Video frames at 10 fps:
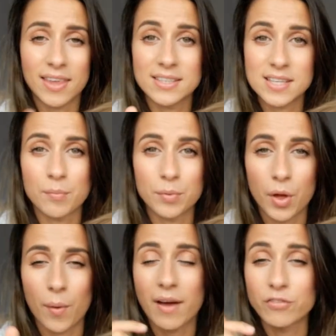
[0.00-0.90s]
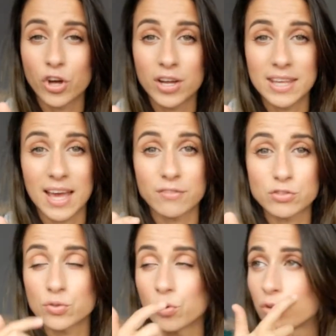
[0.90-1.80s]
link down below. I haven't got any yet, I've
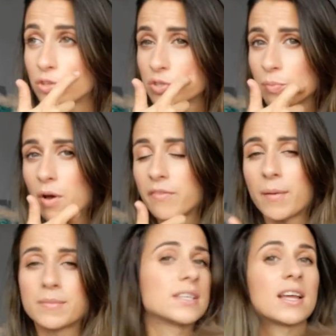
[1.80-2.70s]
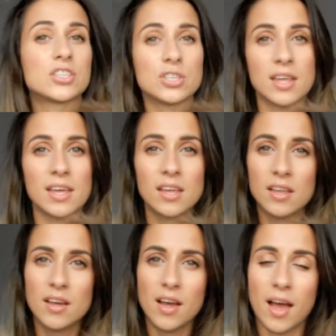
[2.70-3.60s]
just ordered some off Amazon actually.
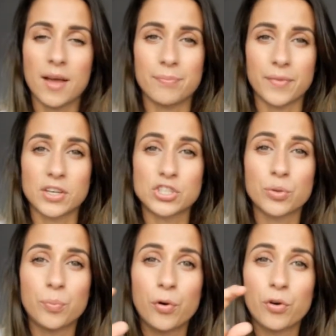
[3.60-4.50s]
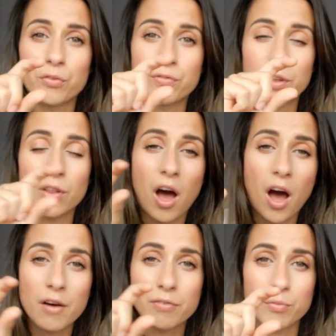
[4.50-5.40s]
And she'll fill
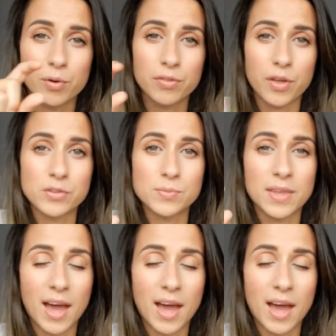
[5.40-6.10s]
half of one of those with